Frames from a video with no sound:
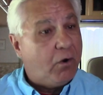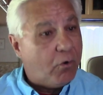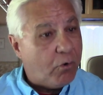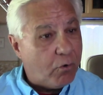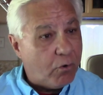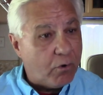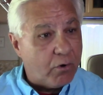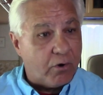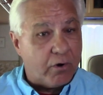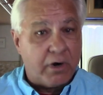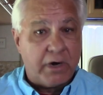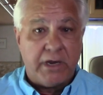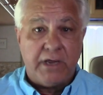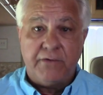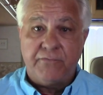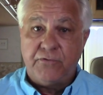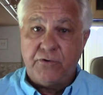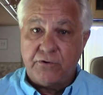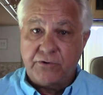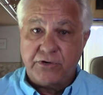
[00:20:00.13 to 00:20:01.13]
or
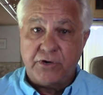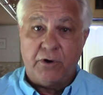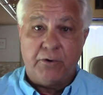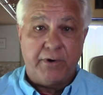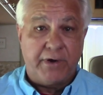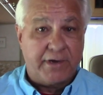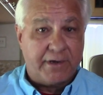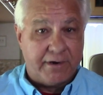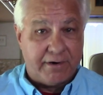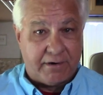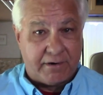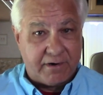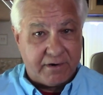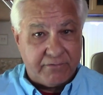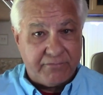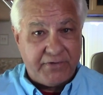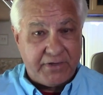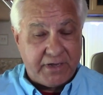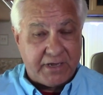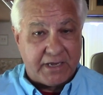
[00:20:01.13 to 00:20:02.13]
if you're towing an
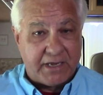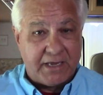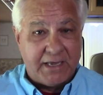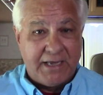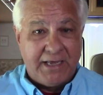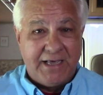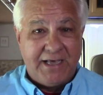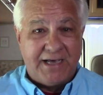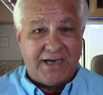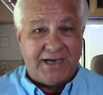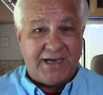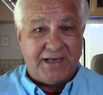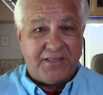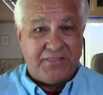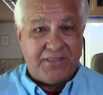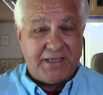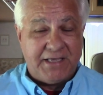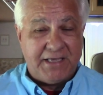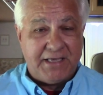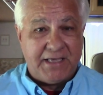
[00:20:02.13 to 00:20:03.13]
RV. Uh,
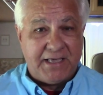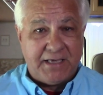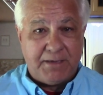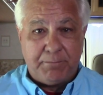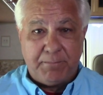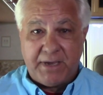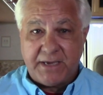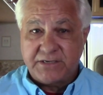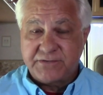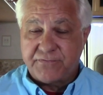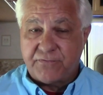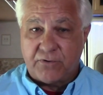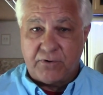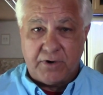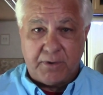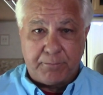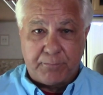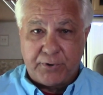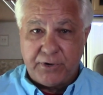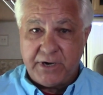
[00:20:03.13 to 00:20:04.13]
it, it makes
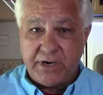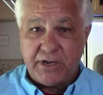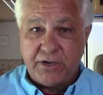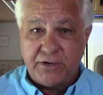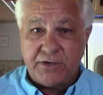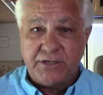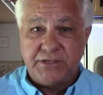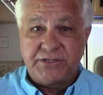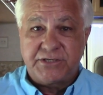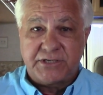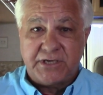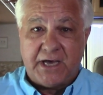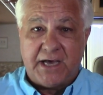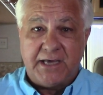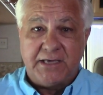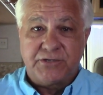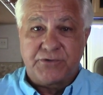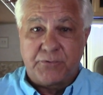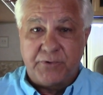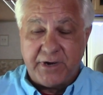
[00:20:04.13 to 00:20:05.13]
for a pretty good
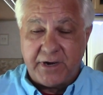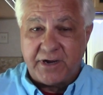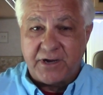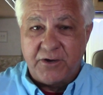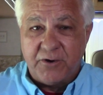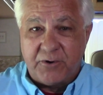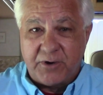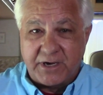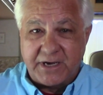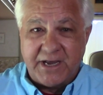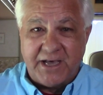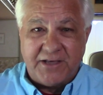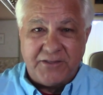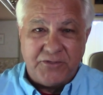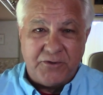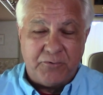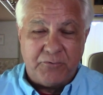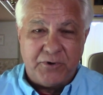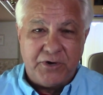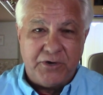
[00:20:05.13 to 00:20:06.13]
size rig going
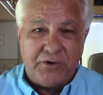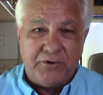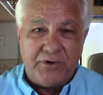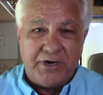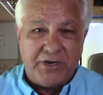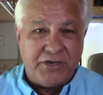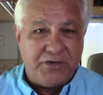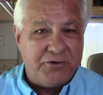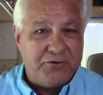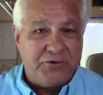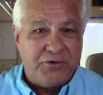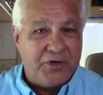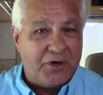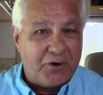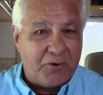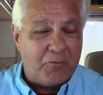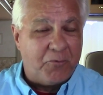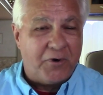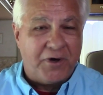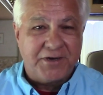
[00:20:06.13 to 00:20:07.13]
down the road, and you
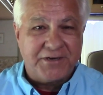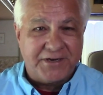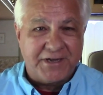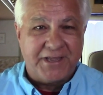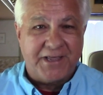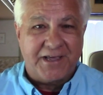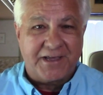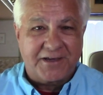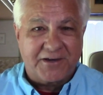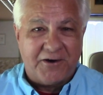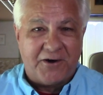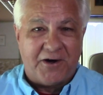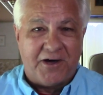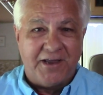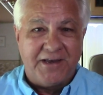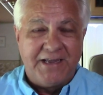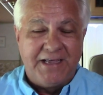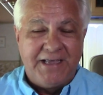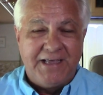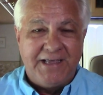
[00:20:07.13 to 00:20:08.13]
don't want to get
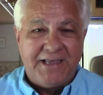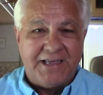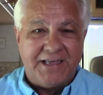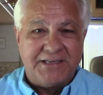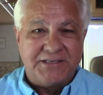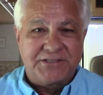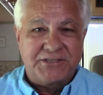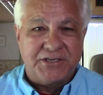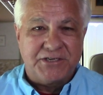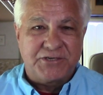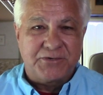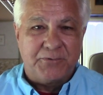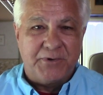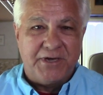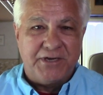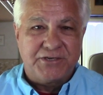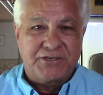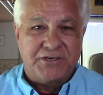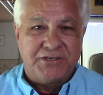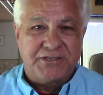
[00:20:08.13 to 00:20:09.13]
caught in
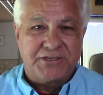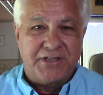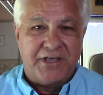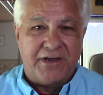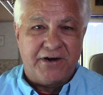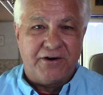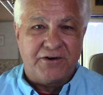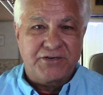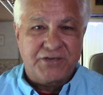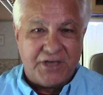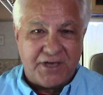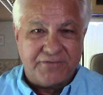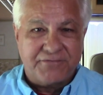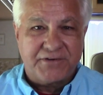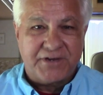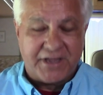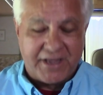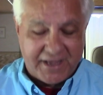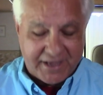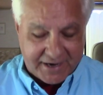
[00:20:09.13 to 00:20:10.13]
situations that are tough
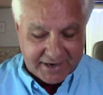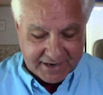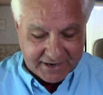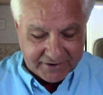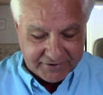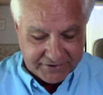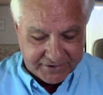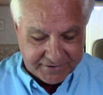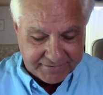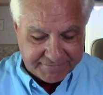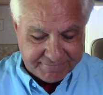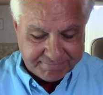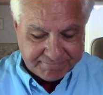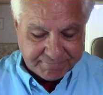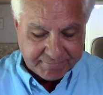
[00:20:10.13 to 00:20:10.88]
to get out of.